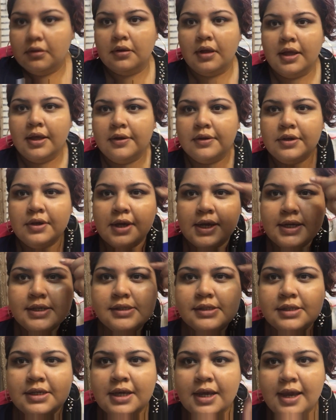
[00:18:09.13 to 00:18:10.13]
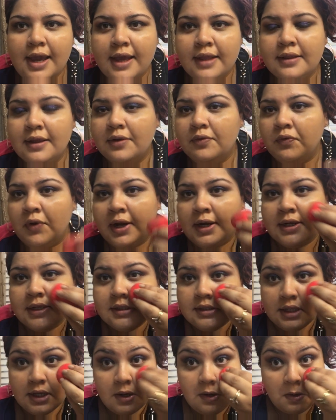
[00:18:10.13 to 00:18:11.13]
Wow, you guys see I had that
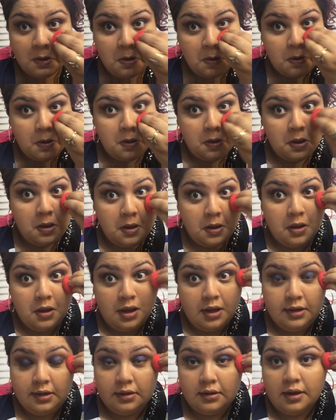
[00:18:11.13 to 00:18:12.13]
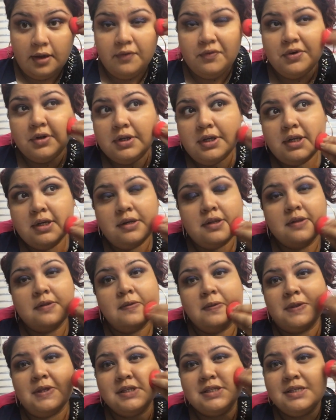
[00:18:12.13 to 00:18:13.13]
redness there and it covered it.
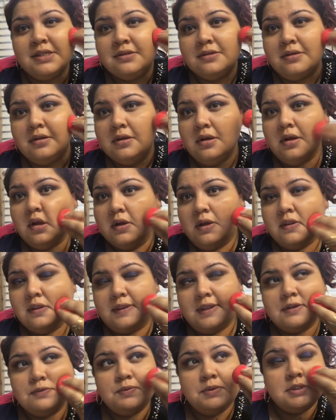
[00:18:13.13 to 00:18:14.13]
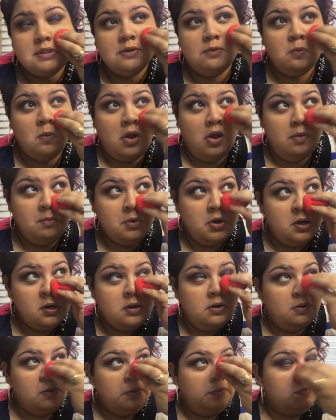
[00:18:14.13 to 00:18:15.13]
This was in
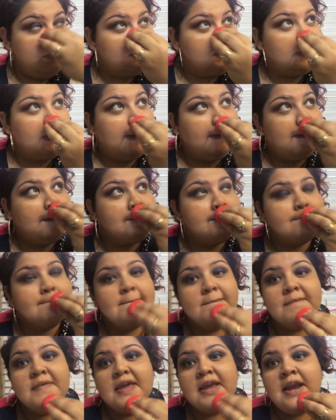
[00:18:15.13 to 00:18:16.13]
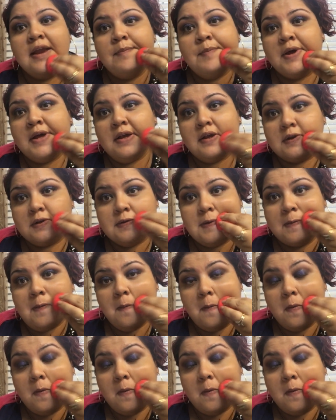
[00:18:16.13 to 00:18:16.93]
Walmart. It was like $8.